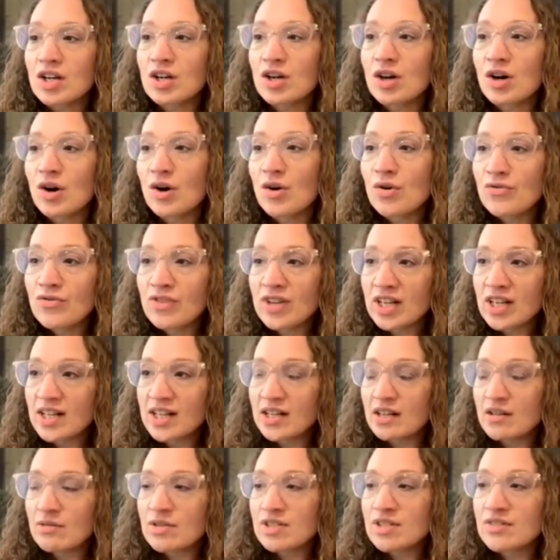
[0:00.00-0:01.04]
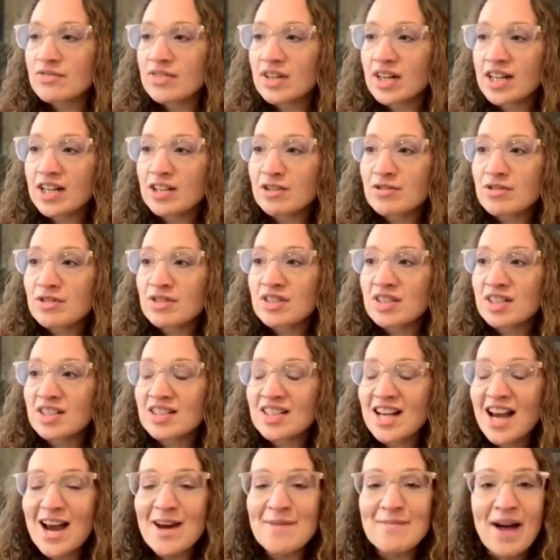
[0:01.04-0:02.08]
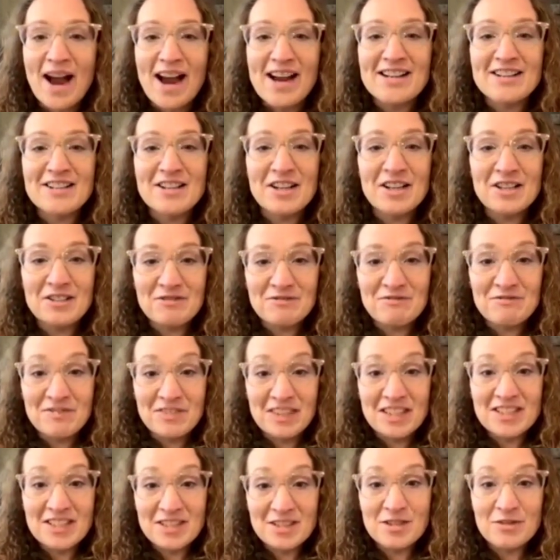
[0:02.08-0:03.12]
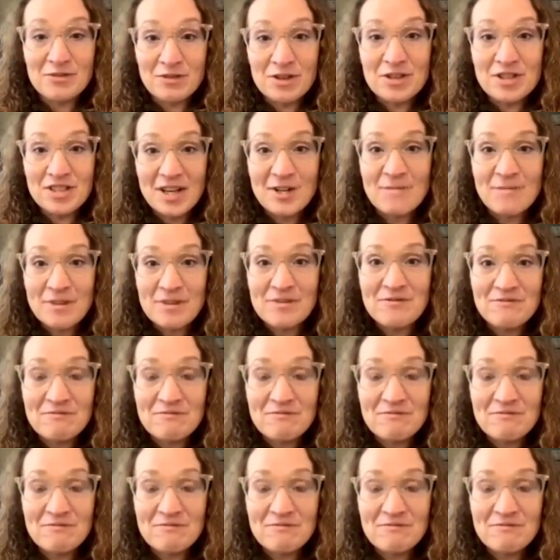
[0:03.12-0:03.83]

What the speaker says: COVID was a very interesting time. This is the first time we've